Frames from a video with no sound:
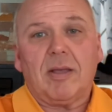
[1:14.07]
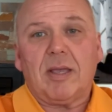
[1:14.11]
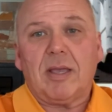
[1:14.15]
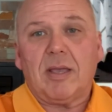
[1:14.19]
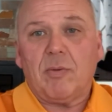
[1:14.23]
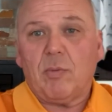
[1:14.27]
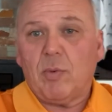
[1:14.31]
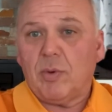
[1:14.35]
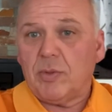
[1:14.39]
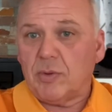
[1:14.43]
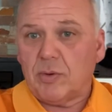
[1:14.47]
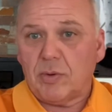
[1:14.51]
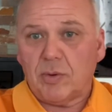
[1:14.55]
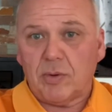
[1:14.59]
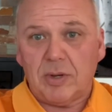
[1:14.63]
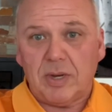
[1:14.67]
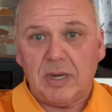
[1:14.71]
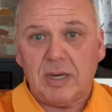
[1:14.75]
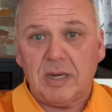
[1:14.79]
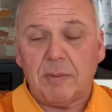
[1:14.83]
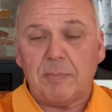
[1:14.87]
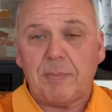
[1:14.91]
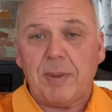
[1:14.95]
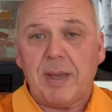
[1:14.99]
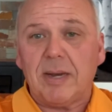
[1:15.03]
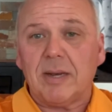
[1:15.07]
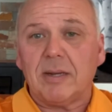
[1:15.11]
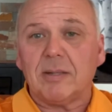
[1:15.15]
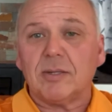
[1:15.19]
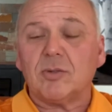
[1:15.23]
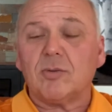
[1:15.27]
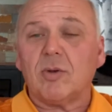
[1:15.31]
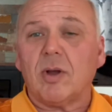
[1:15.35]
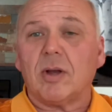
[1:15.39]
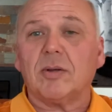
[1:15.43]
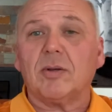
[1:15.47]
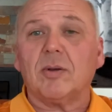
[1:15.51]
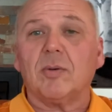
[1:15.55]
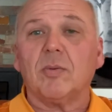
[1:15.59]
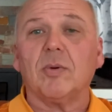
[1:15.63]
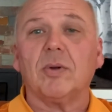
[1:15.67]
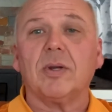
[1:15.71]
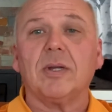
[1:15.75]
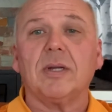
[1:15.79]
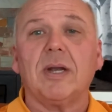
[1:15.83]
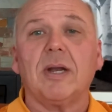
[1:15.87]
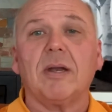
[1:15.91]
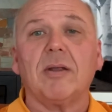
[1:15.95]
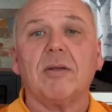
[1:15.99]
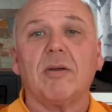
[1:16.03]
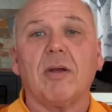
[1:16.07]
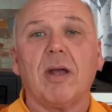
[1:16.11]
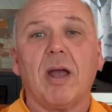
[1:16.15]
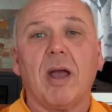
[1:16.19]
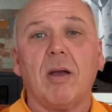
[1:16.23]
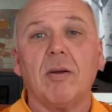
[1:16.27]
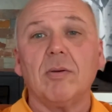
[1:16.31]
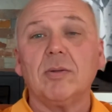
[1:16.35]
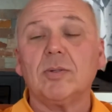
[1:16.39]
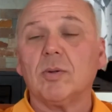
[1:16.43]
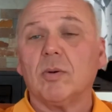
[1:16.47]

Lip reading: whether you're an independent instructor working out of your house